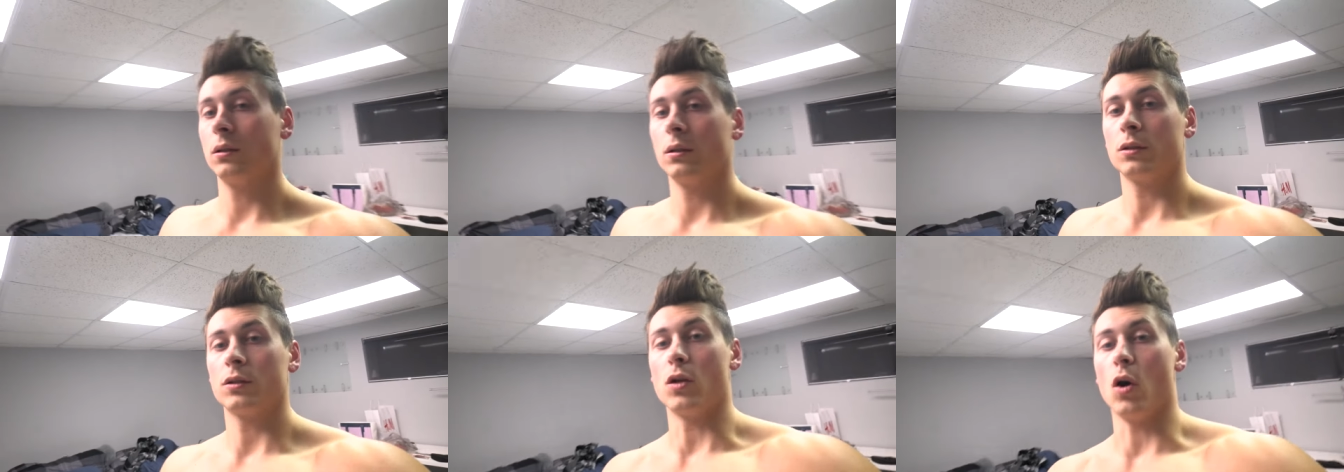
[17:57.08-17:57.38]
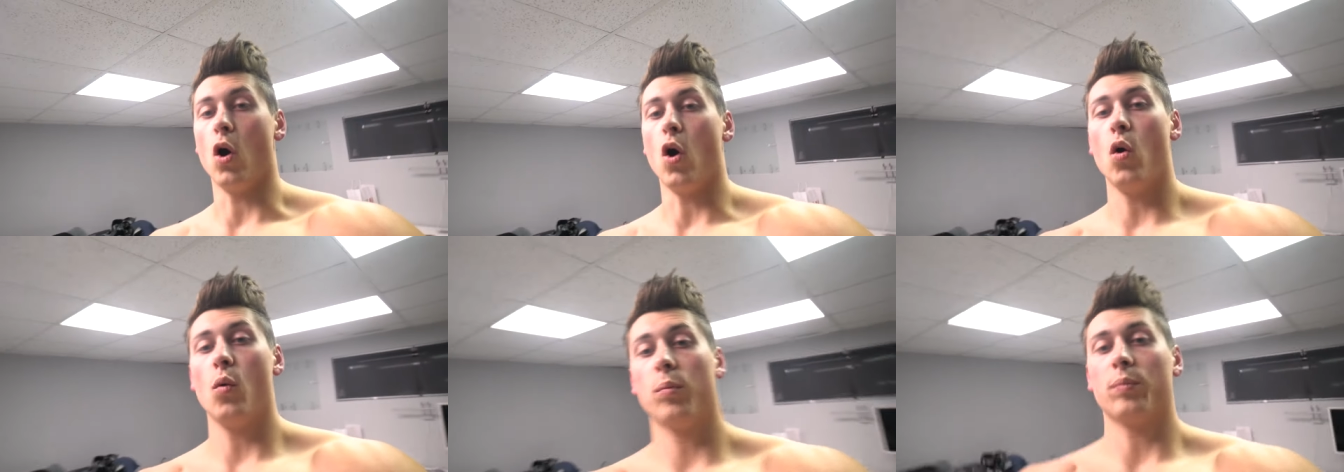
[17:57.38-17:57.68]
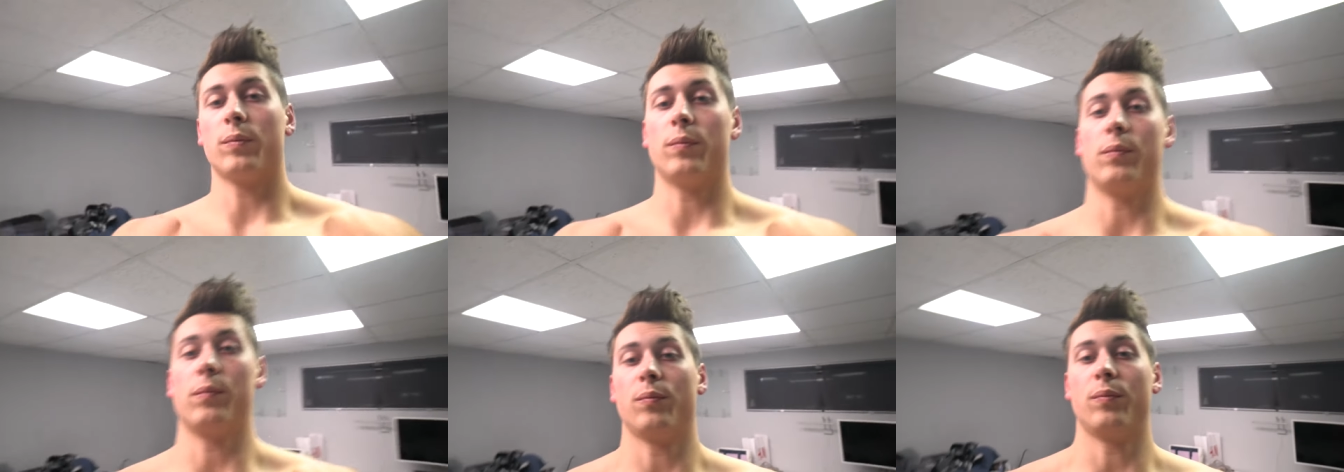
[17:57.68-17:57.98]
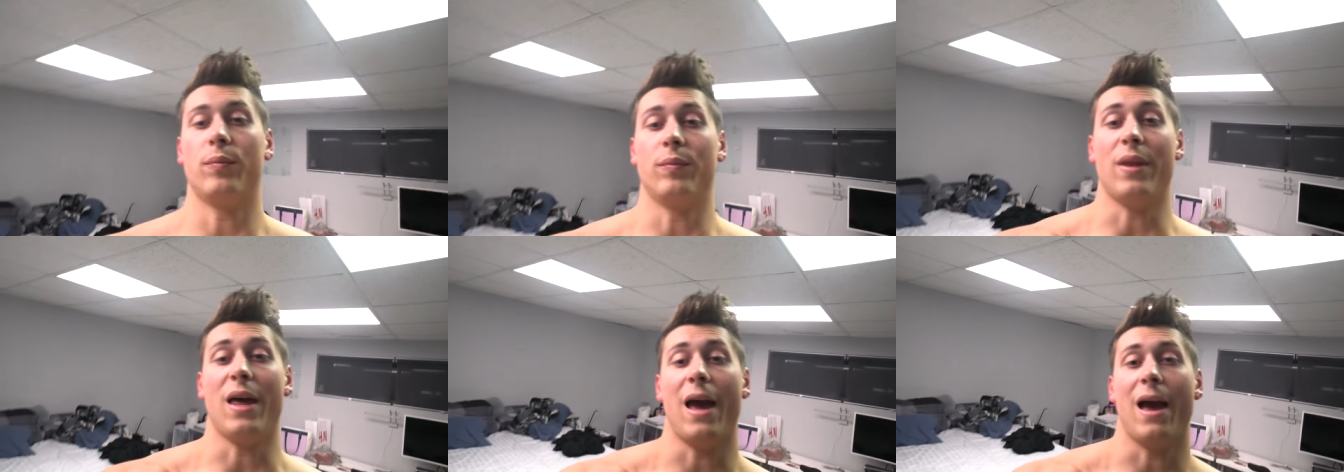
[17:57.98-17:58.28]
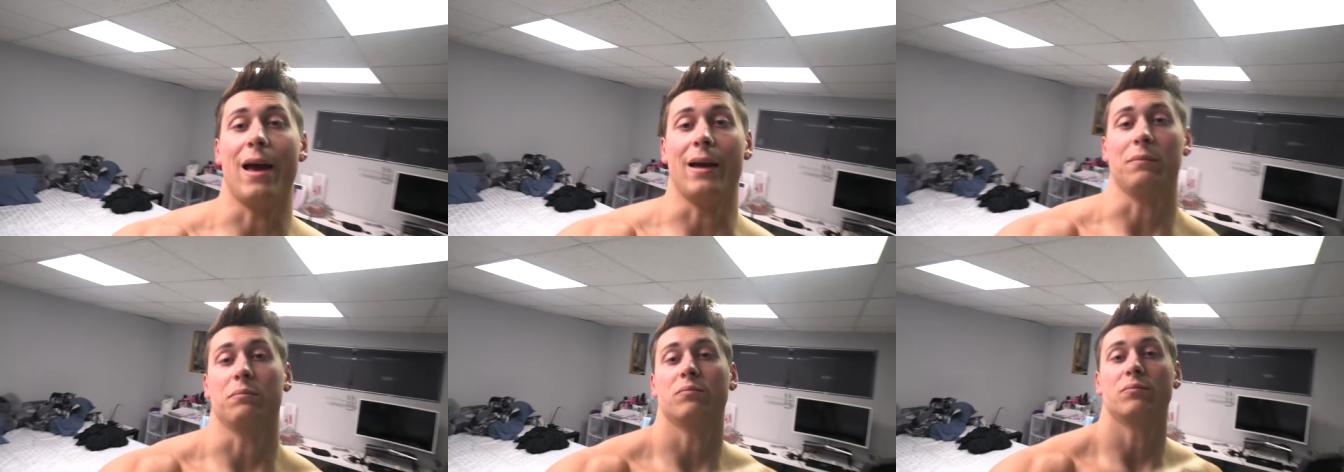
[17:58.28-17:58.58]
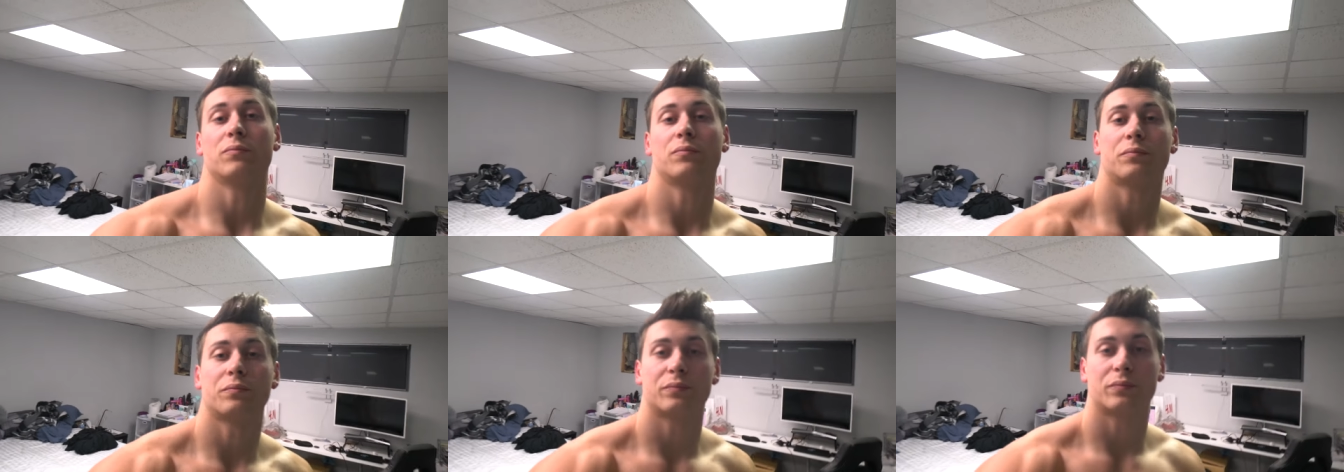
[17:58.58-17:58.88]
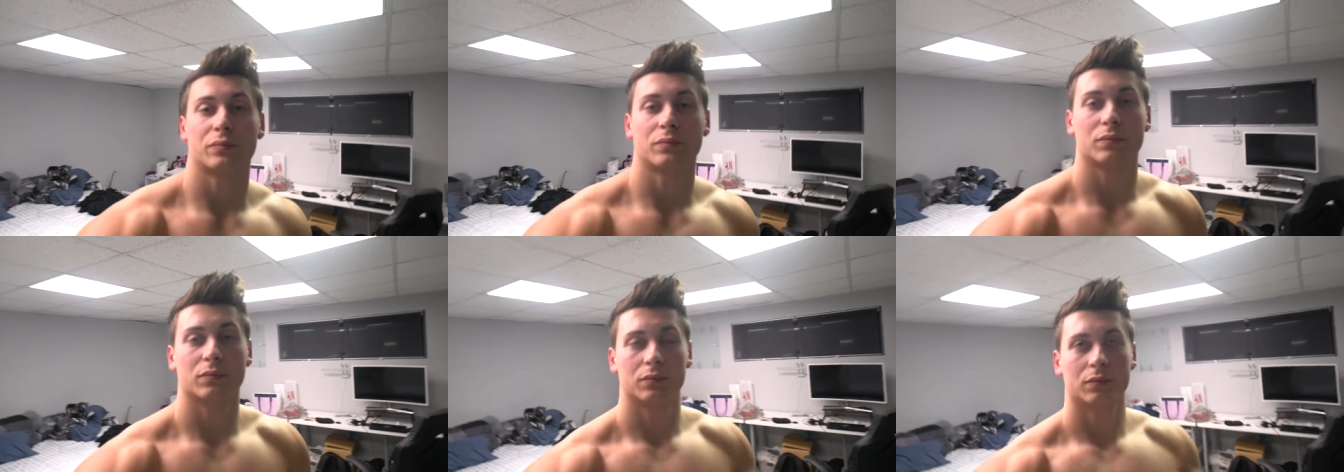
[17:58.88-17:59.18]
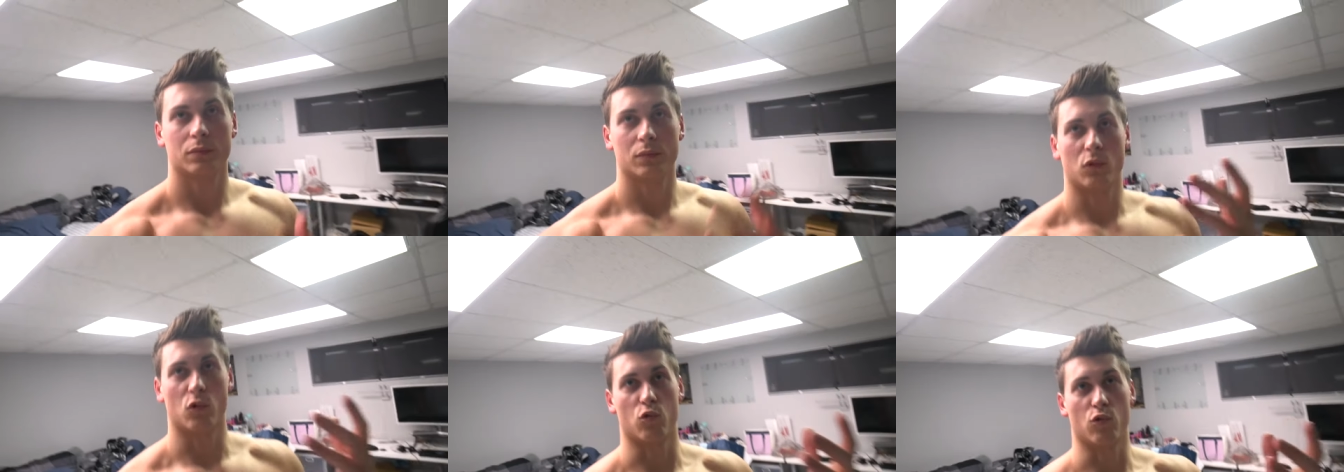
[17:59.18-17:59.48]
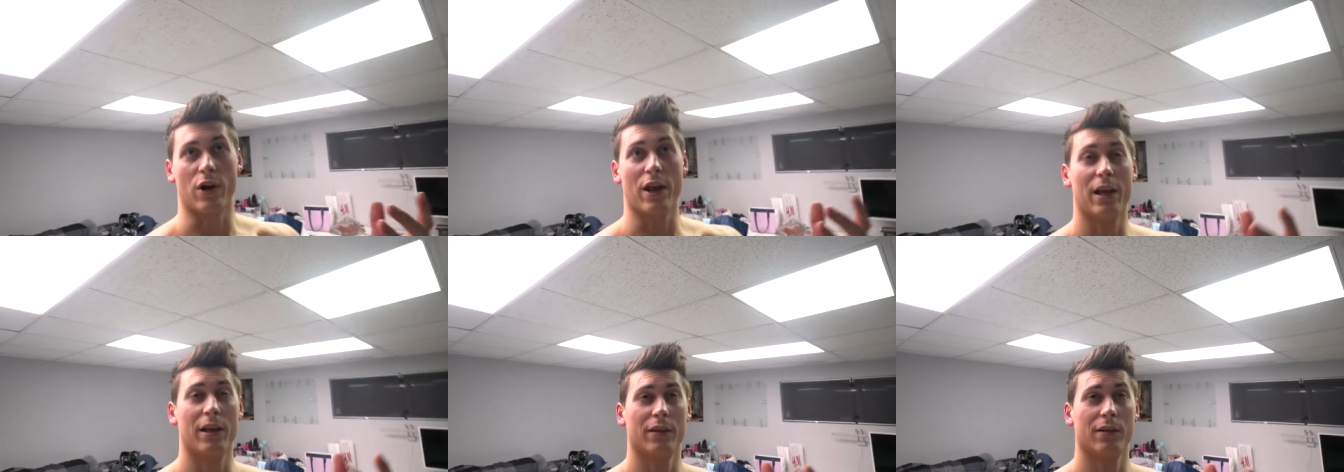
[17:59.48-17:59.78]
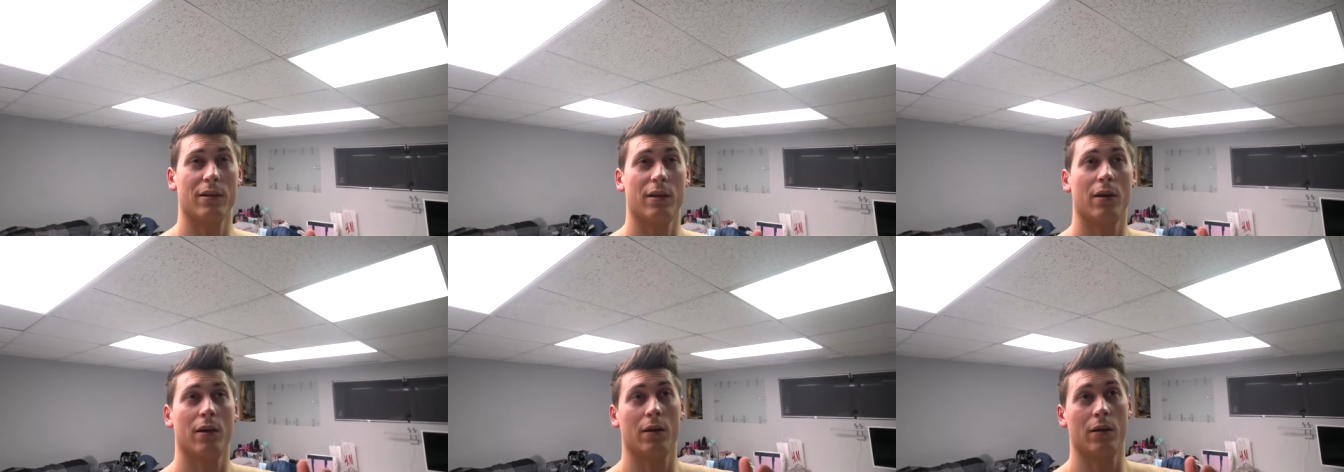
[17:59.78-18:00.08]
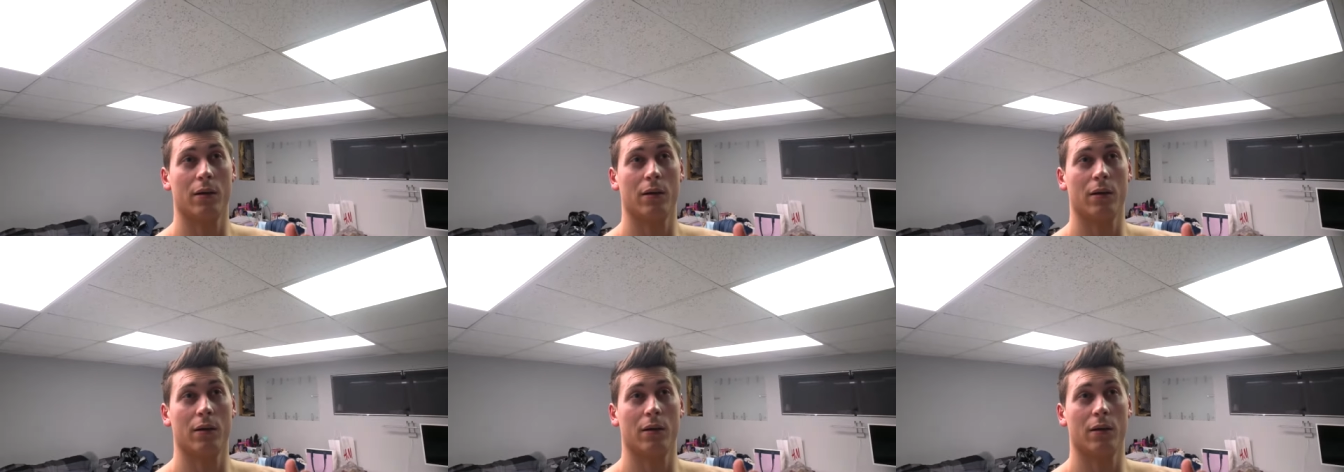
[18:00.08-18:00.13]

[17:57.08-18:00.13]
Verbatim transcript: So hope that rant